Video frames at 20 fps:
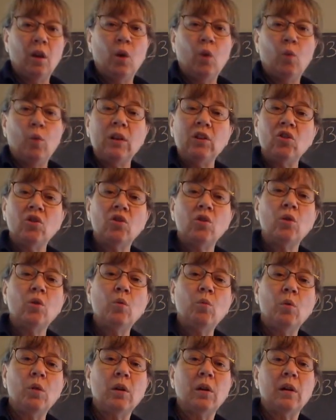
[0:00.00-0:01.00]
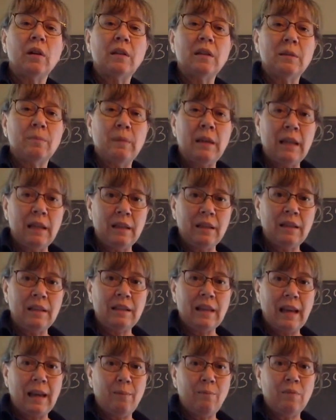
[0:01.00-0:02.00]
Which 2 words mean the
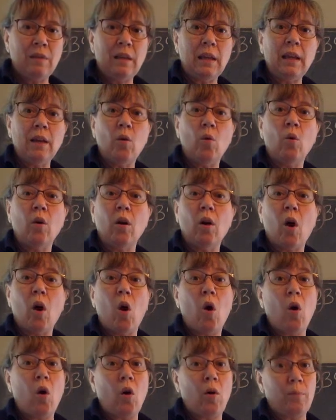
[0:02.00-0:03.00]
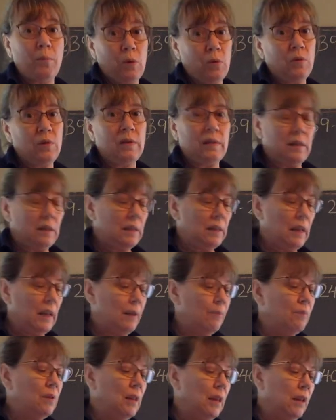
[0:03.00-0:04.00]
same thing or almost the
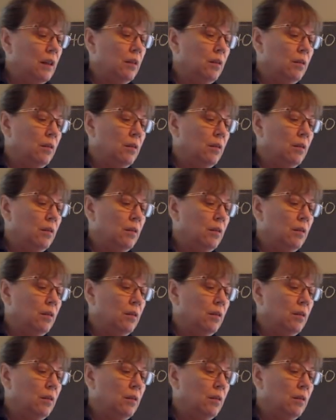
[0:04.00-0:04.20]
same thing?